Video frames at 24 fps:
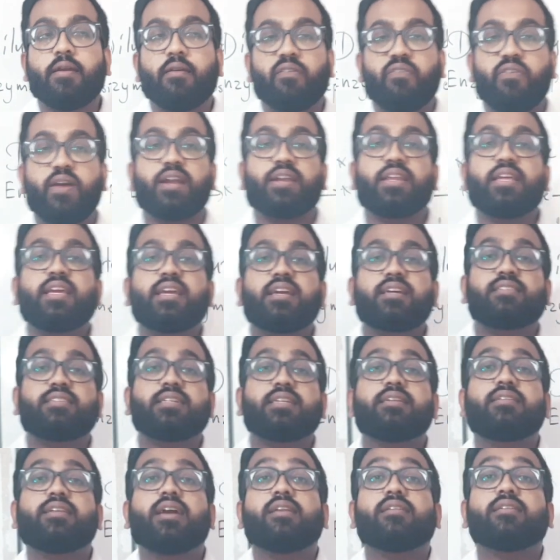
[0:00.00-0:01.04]
fatty
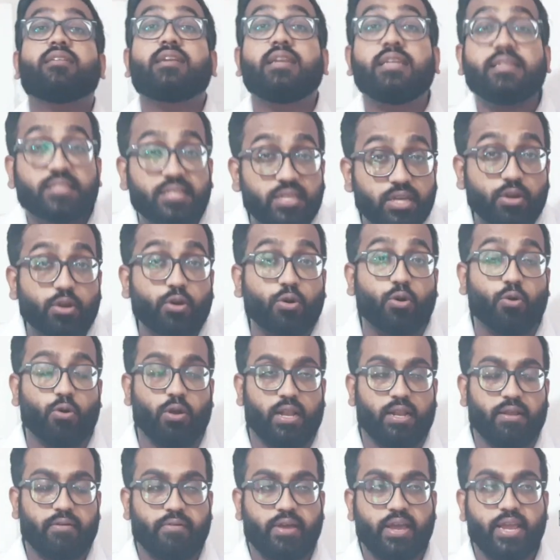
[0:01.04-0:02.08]
acid and
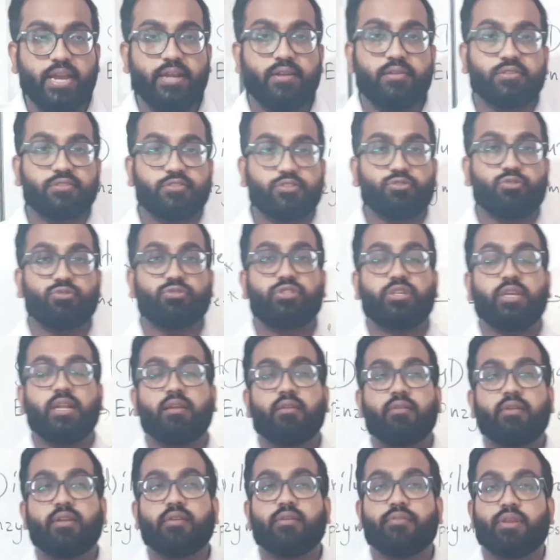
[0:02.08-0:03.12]
glycerol, right? So
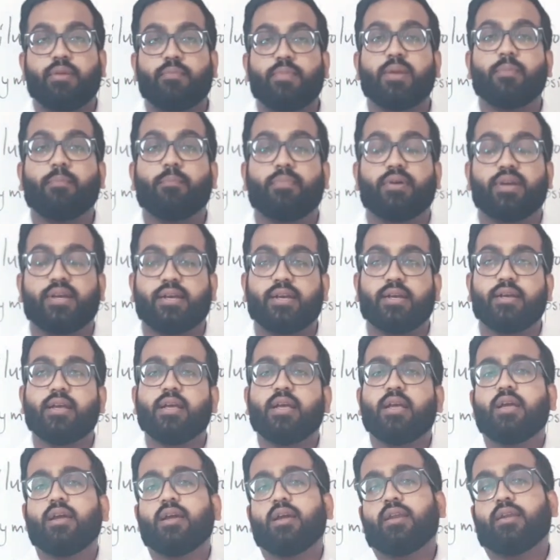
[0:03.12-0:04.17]
children, remember,
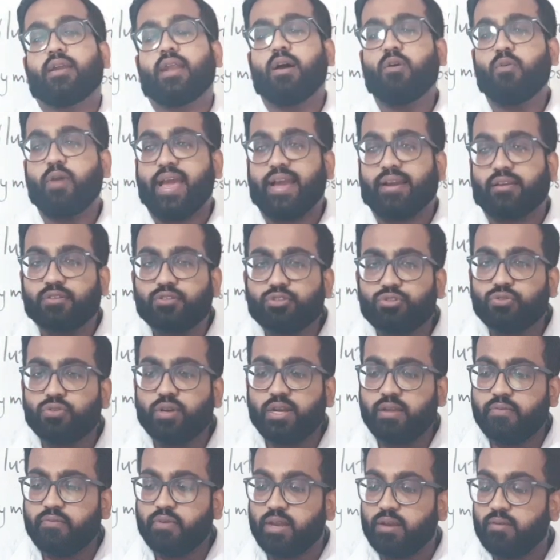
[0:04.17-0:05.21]
now
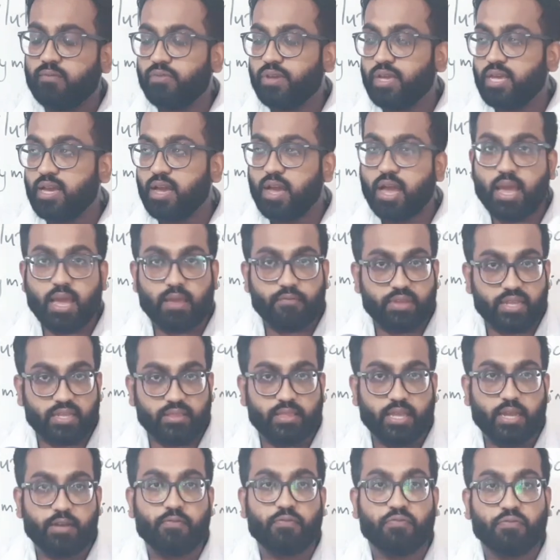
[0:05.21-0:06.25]
actually when we are having
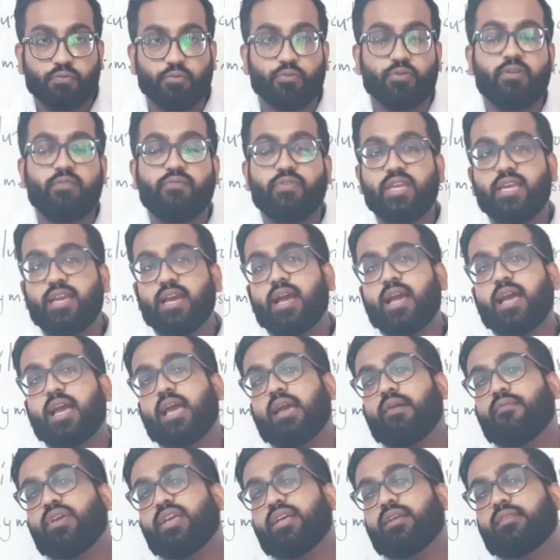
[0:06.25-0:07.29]
that food, we are
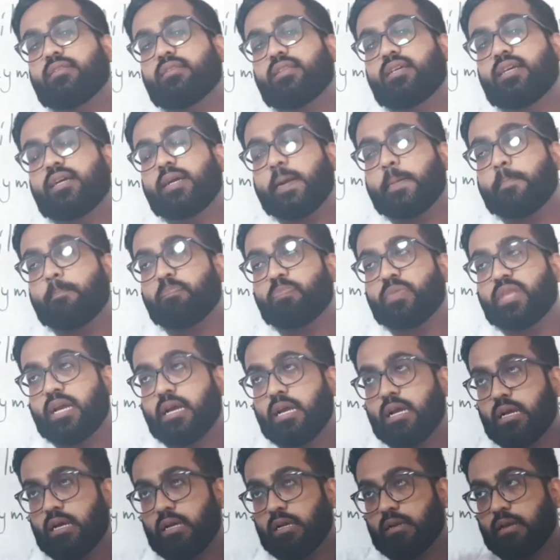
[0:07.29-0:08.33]
having the
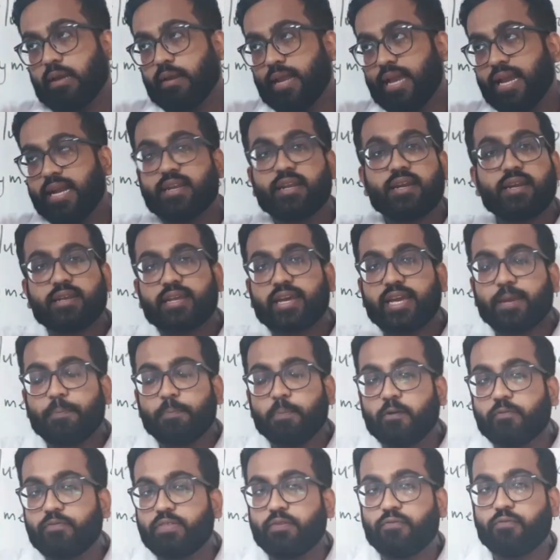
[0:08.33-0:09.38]
greater type
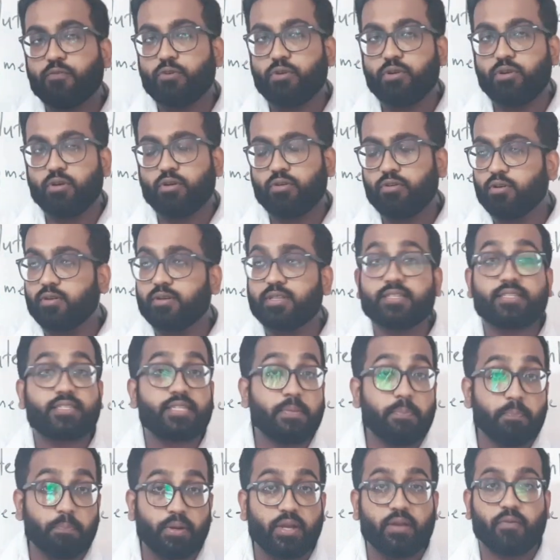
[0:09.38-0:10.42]
of the food, no, not the
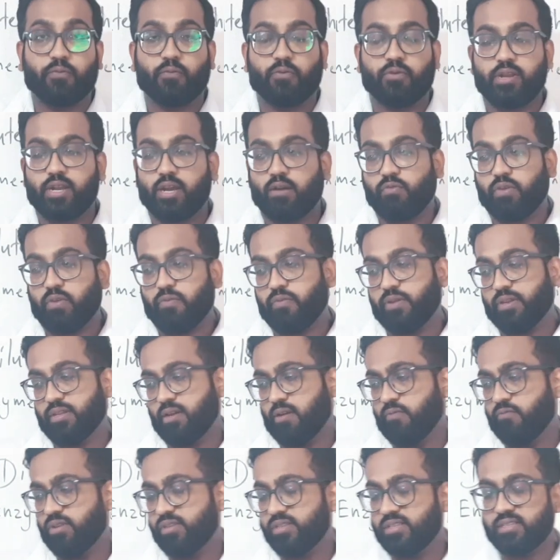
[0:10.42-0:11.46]
simple food. Now if
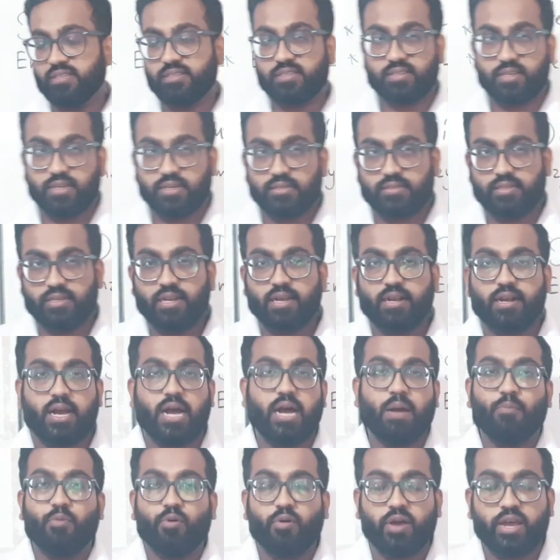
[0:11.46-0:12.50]
it's consider
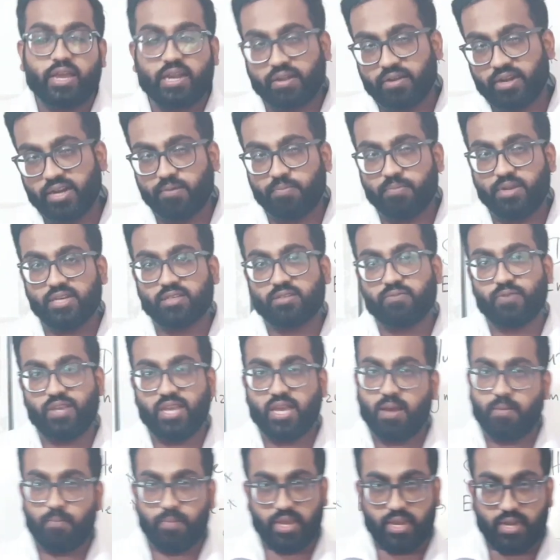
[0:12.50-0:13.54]
carbohydrate, means we
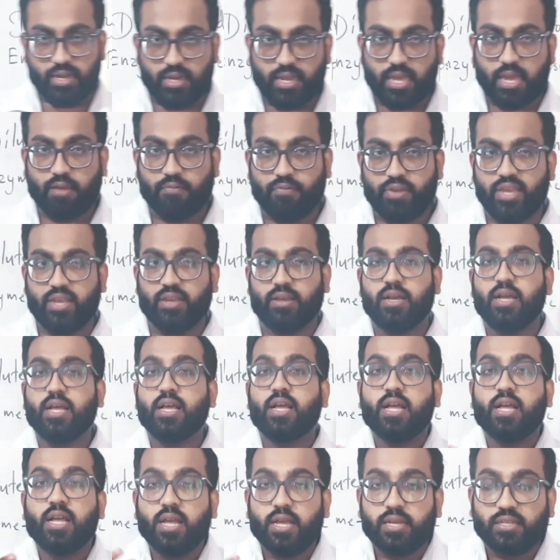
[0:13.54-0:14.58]
are mainly having
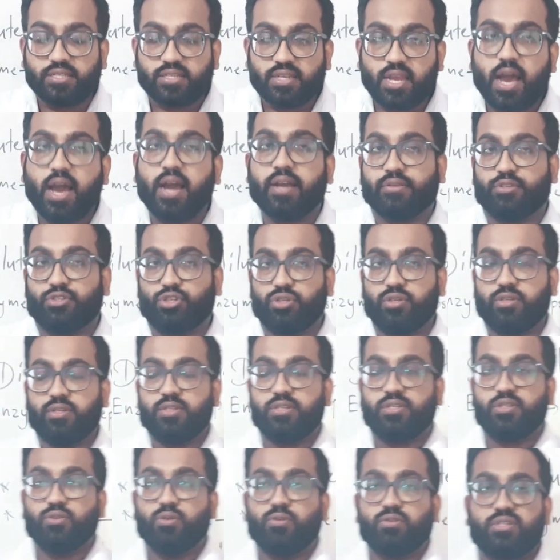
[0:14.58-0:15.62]
starch.
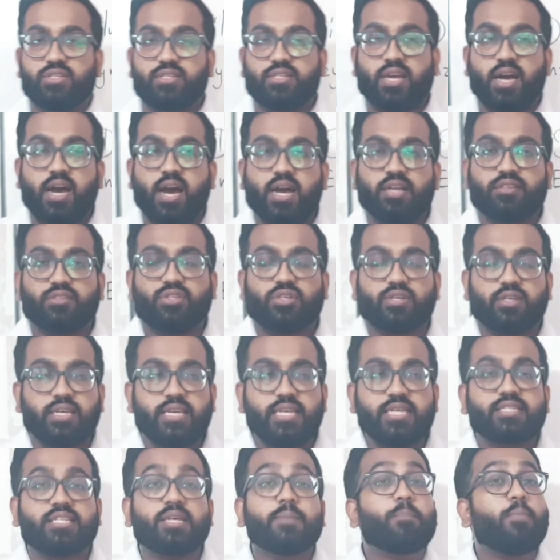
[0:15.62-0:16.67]
So starch
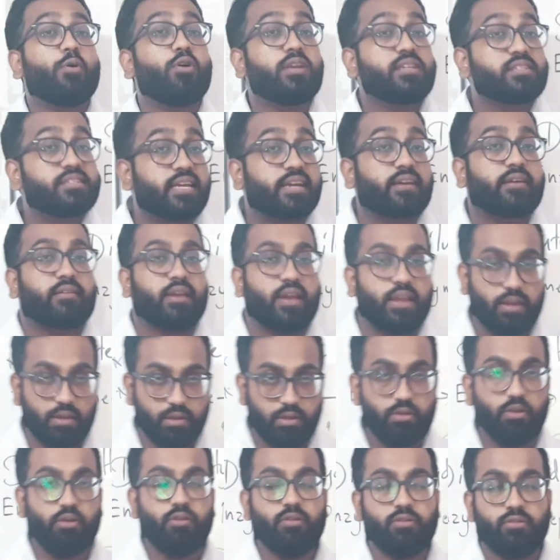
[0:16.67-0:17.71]
is a polysaccharide.
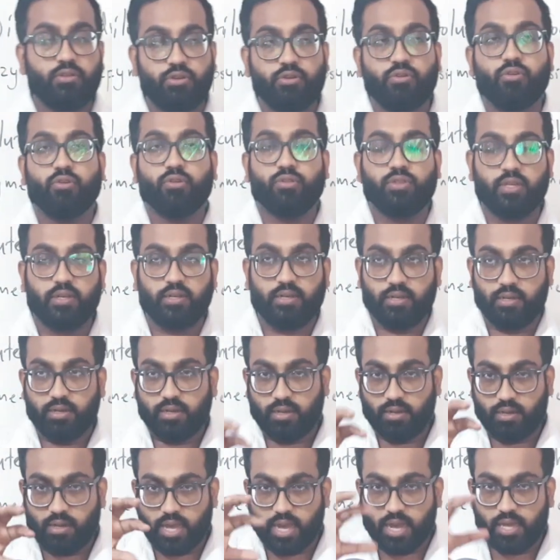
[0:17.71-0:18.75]
The
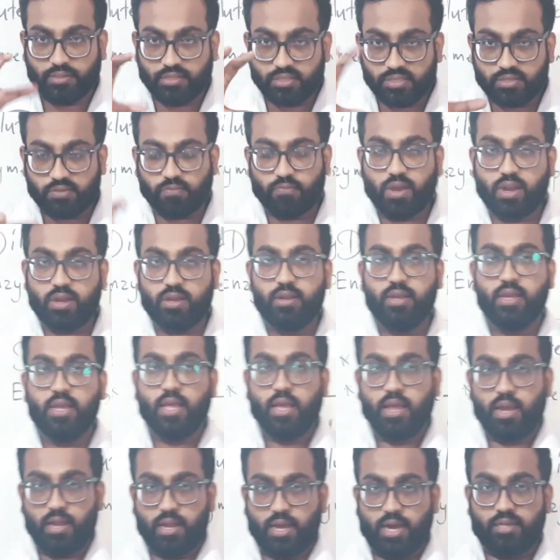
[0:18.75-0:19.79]

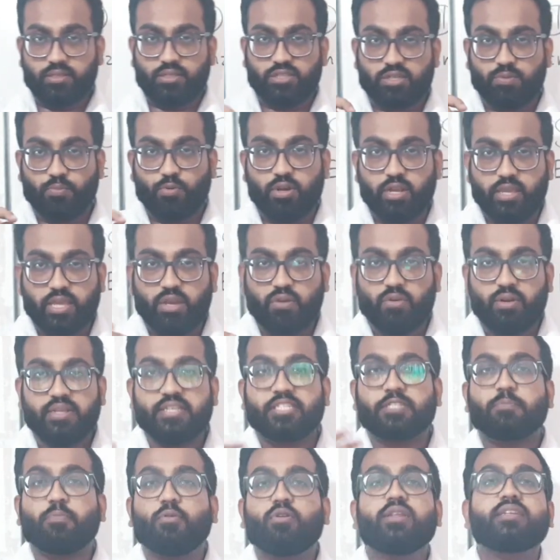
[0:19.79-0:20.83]
largest molecule
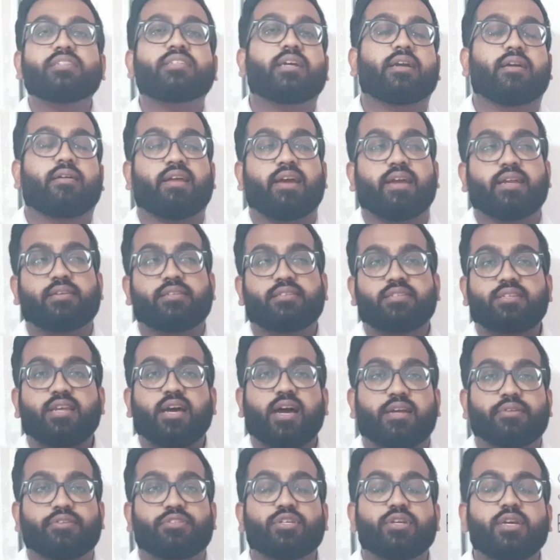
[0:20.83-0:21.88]
is polysaccharide,
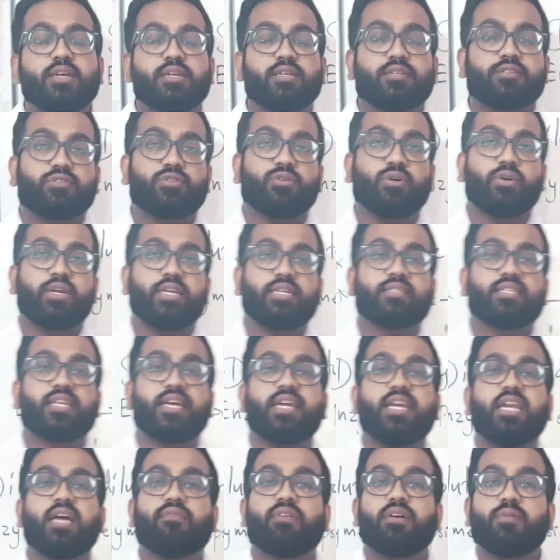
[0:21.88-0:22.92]
starch. So
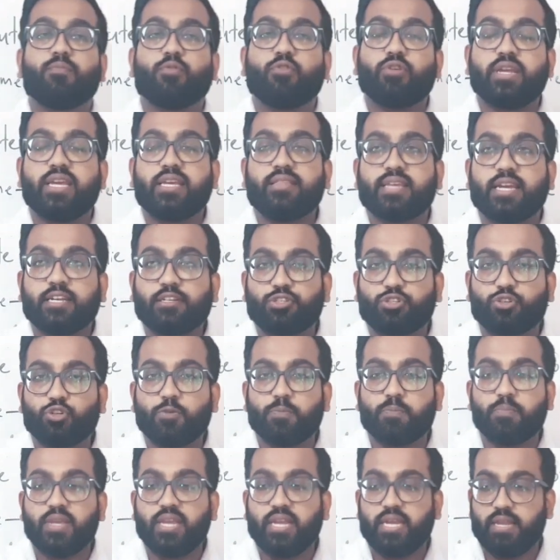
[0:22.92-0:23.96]
inside our body, that
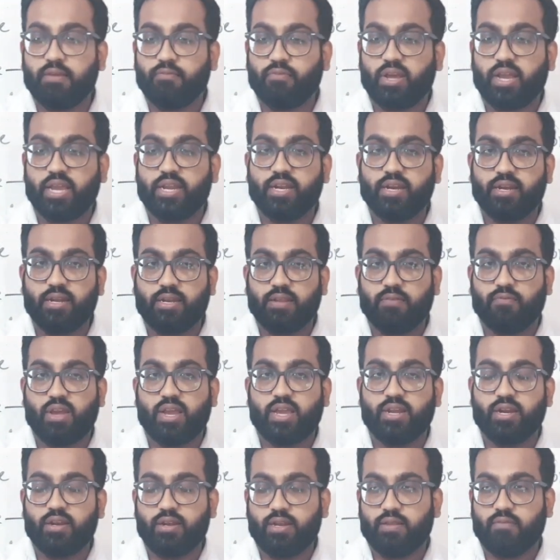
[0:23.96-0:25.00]
should be divided,
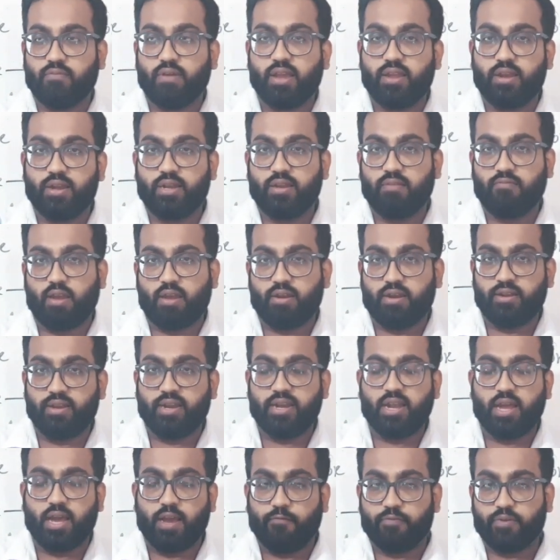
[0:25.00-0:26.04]

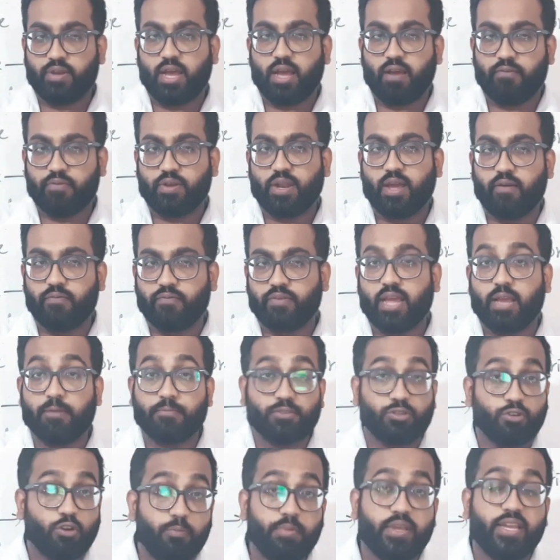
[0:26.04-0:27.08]
and after
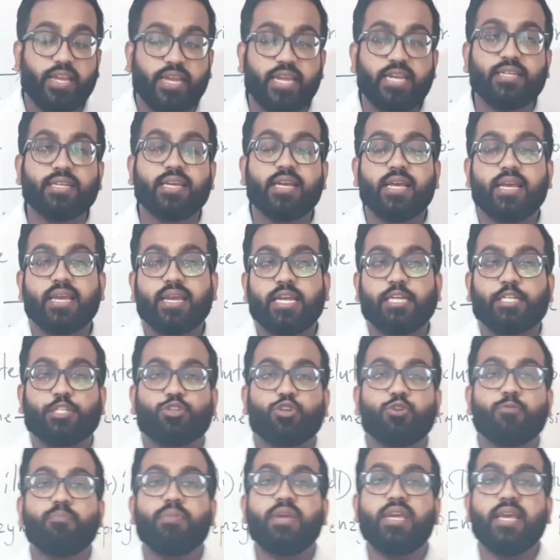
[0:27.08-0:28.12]
absorbing it, it
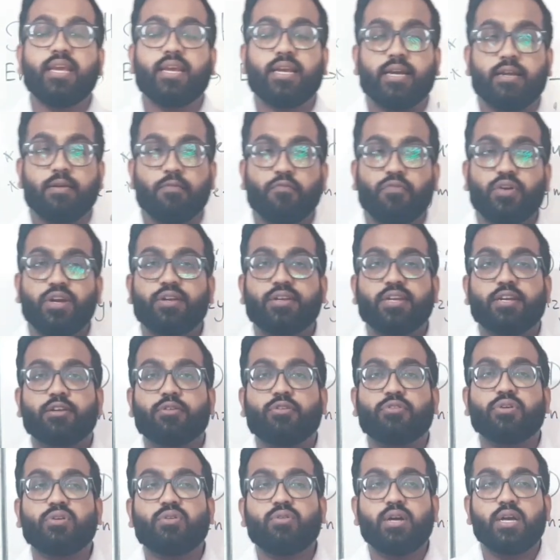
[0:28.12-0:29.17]
should be converted
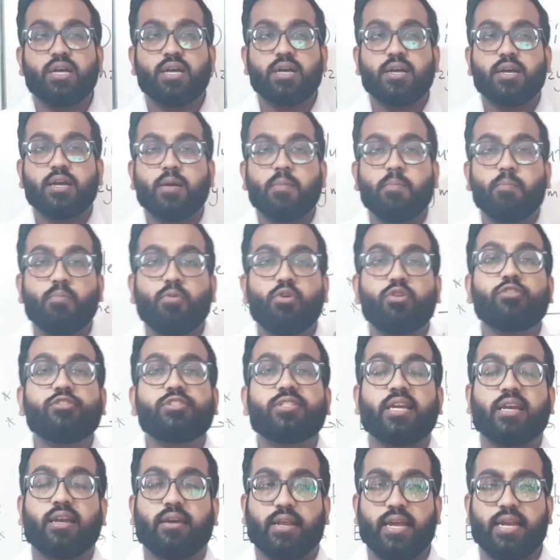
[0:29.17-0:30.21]
to
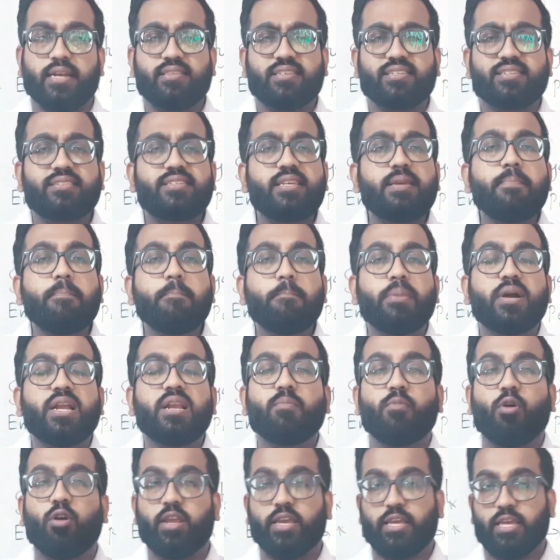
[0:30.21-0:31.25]
monosaccharide, the simple
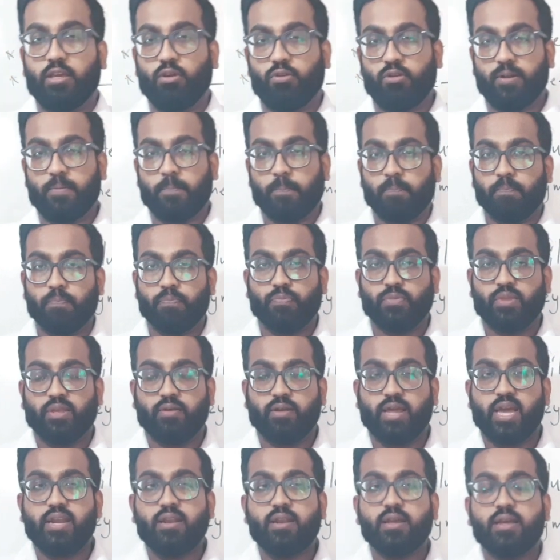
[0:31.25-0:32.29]
molecule,
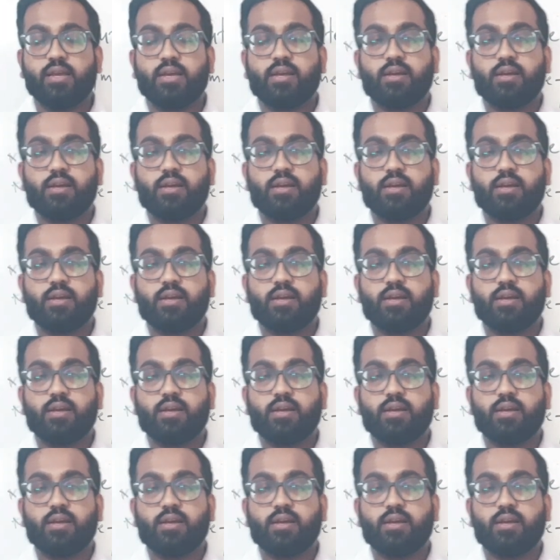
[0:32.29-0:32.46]
right?